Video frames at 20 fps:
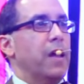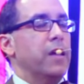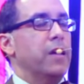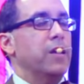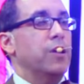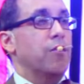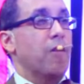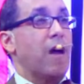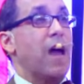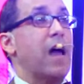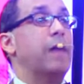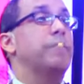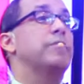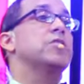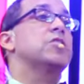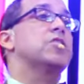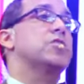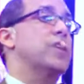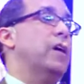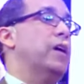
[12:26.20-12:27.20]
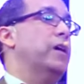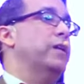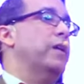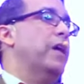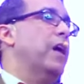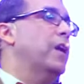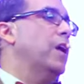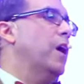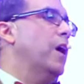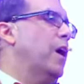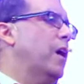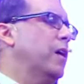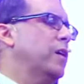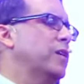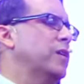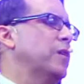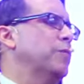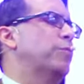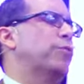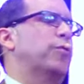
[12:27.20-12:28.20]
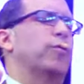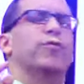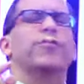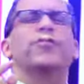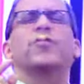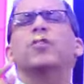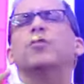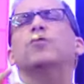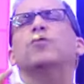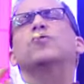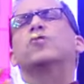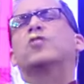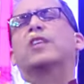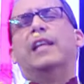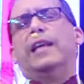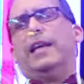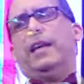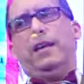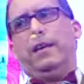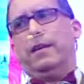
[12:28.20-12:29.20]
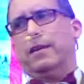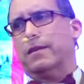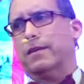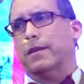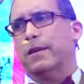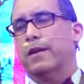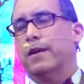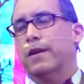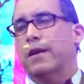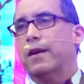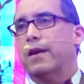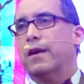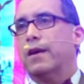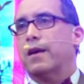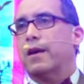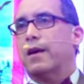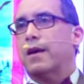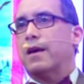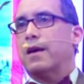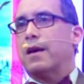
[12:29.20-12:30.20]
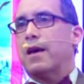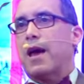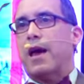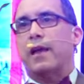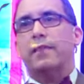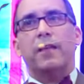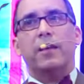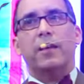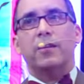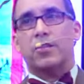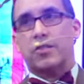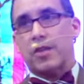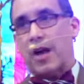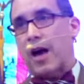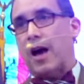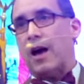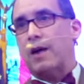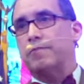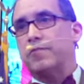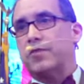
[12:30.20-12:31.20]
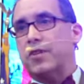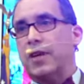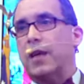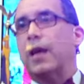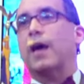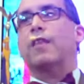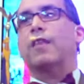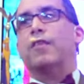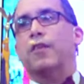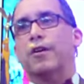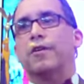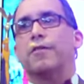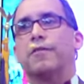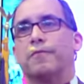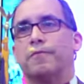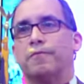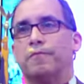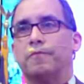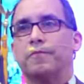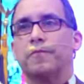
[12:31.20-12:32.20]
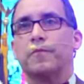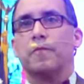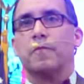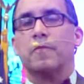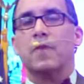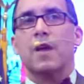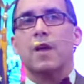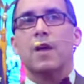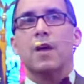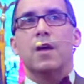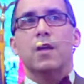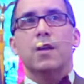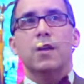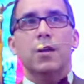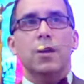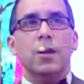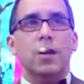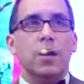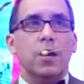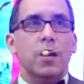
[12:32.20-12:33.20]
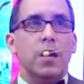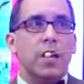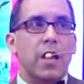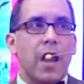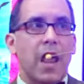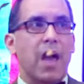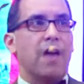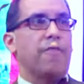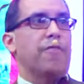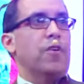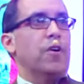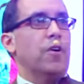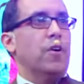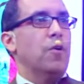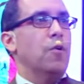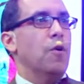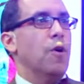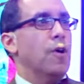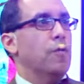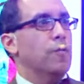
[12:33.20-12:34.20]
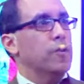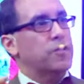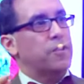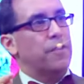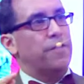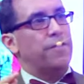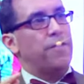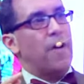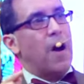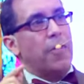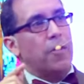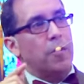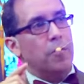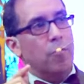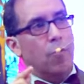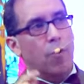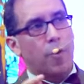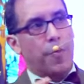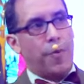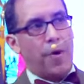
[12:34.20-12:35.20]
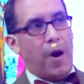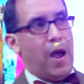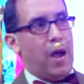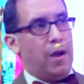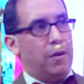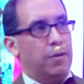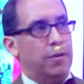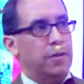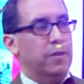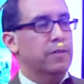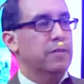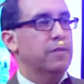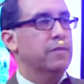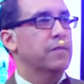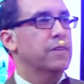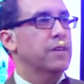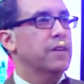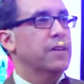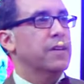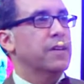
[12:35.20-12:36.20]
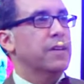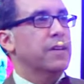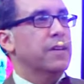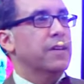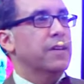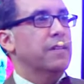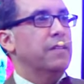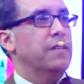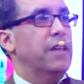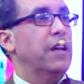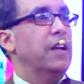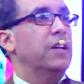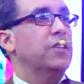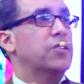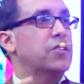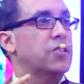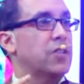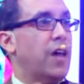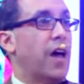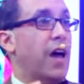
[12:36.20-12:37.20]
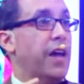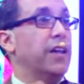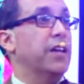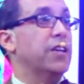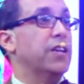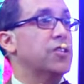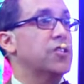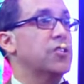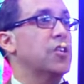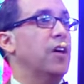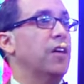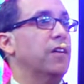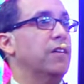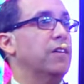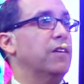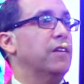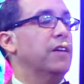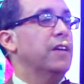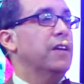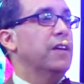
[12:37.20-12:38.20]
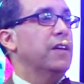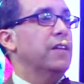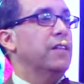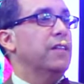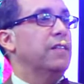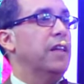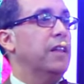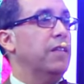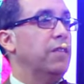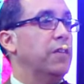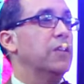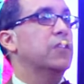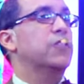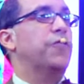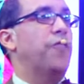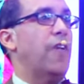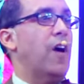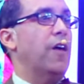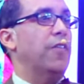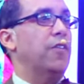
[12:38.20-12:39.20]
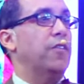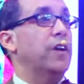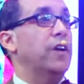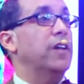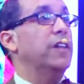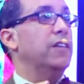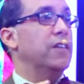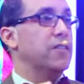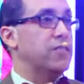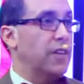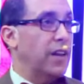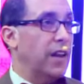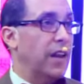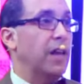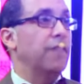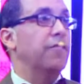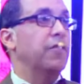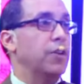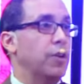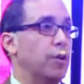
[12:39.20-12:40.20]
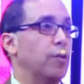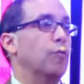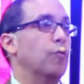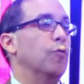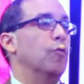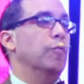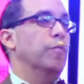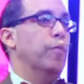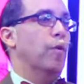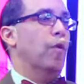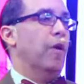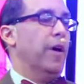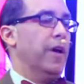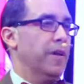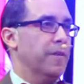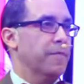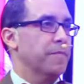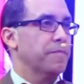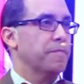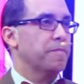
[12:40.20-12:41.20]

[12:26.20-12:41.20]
He grabbed his son and hugged him profusely, and they sobbed together. Never was a father more proud than a, uh, in a son than this father and this 11 year old boy.